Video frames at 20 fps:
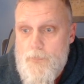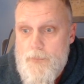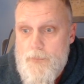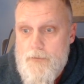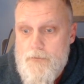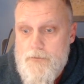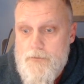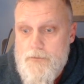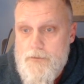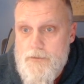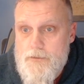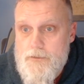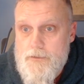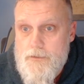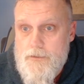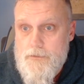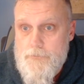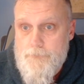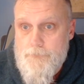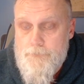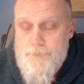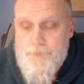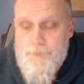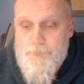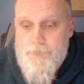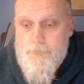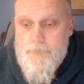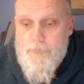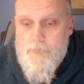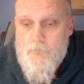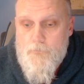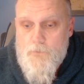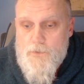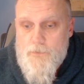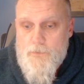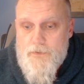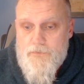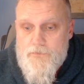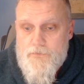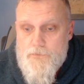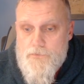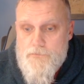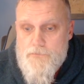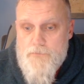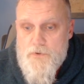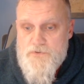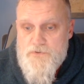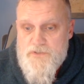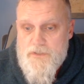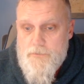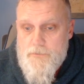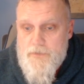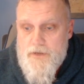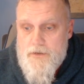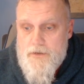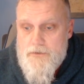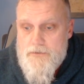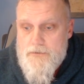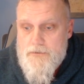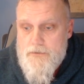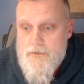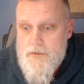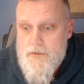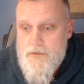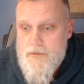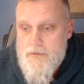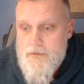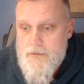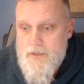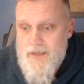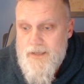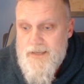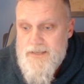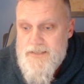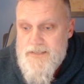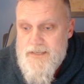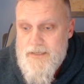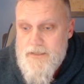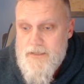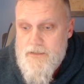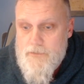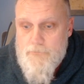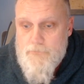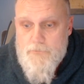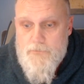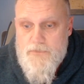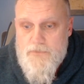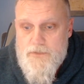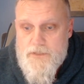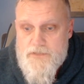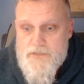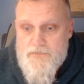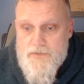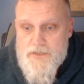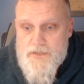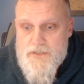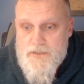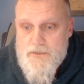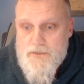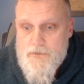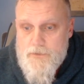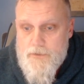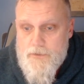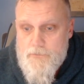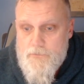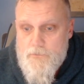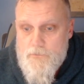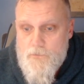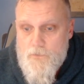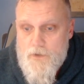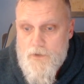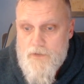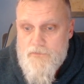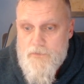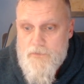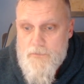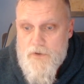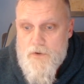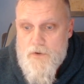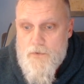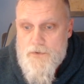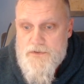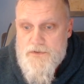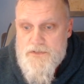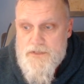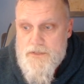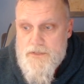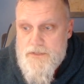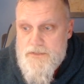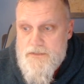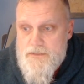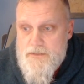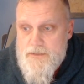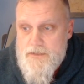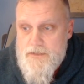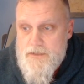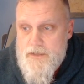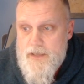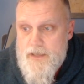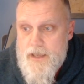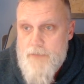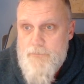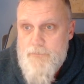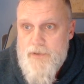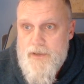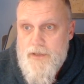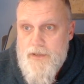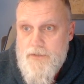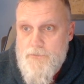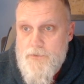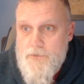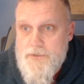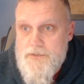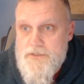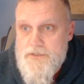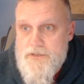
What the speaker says: uh, we went through most of them here. 18 of them just for this alone, and one of them, of course, is the campaign ones,